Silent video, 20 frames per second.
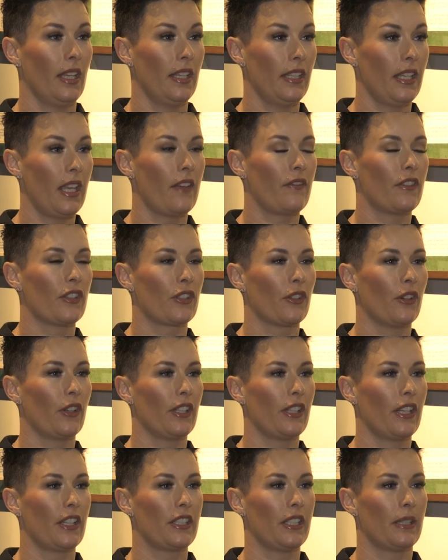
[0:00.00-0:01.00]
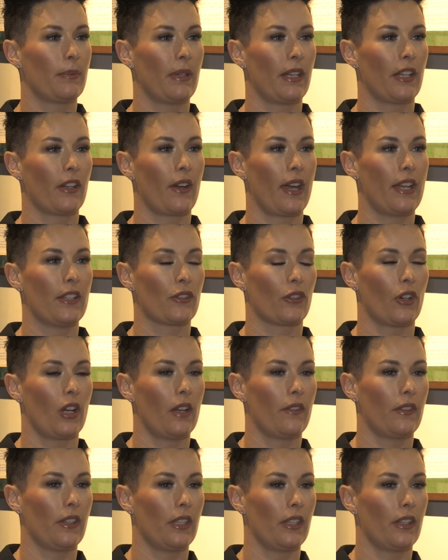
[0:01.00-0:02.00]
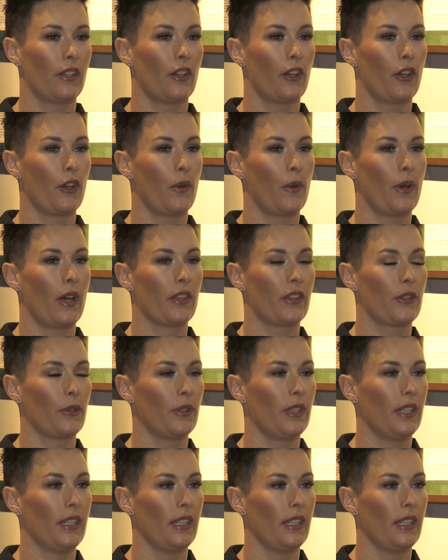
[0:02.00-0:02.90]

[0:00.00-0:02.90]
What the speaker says: Yeah, for sure. You know, she's been a great driver, you know, through the